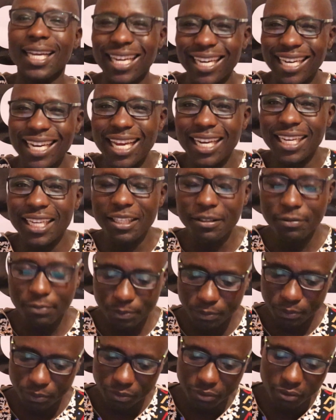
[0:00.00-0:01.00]
Clearly,
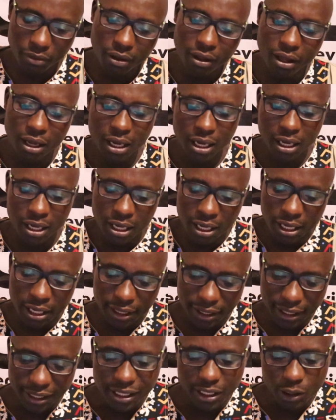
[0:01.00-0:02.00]

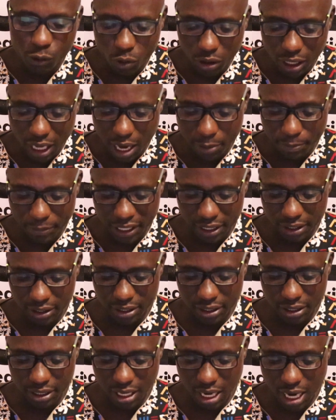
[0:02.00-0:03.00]
this is what
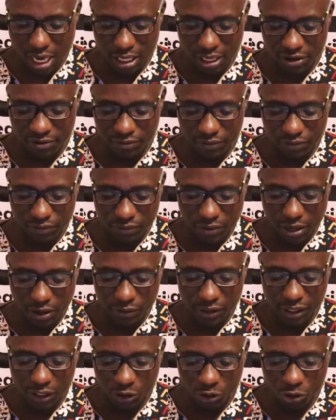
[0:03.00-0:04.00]
happened, and
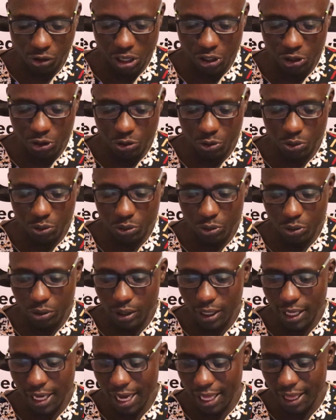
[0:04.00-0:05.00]
I've just tried
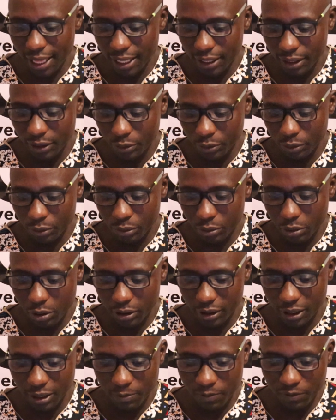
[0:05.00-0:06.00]
to gather to
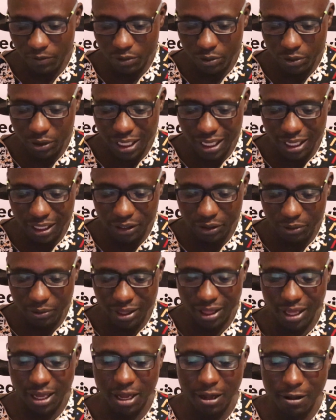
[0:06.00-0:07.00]
call some few journalists who
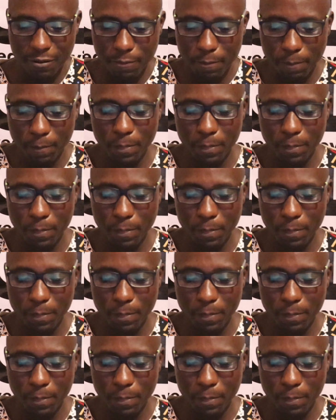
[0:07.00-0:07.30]
are there.